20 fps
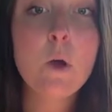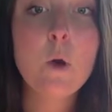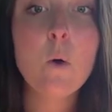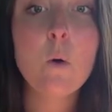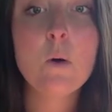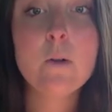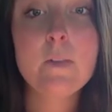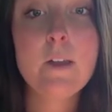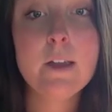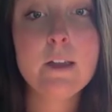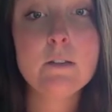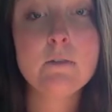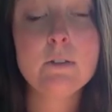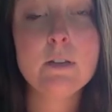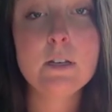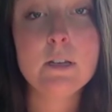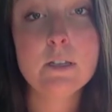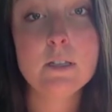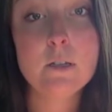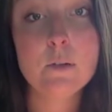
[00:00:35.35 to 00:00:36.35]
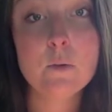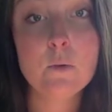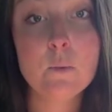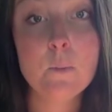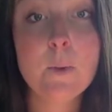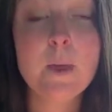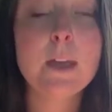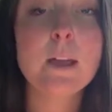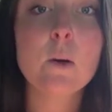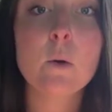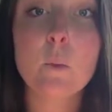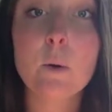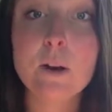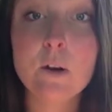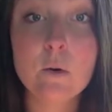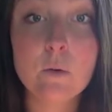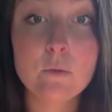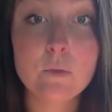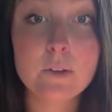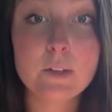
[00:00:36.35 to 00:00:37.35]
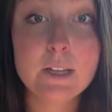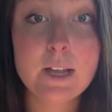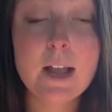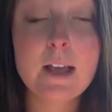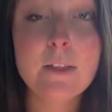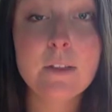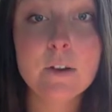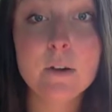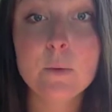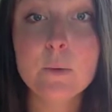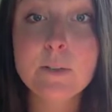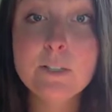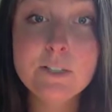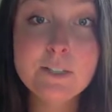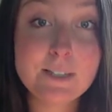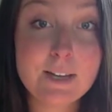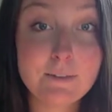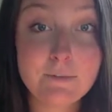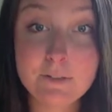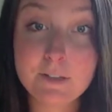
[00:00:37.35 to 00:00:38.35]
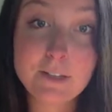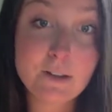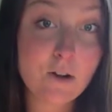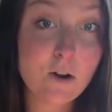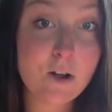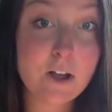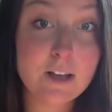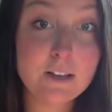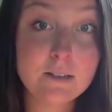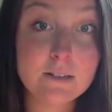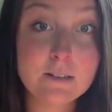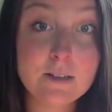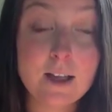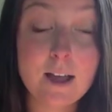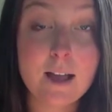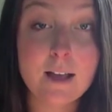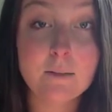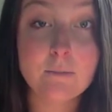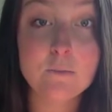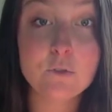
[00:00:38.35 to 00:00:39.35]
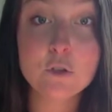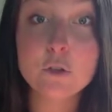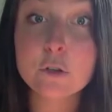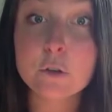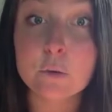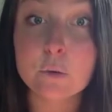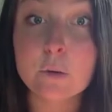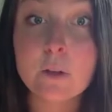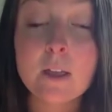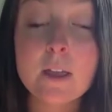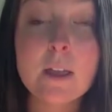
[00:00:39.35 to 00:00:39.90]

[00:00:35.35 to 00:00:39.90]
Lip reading: or that you need to pick one over the other, which is definitely not true.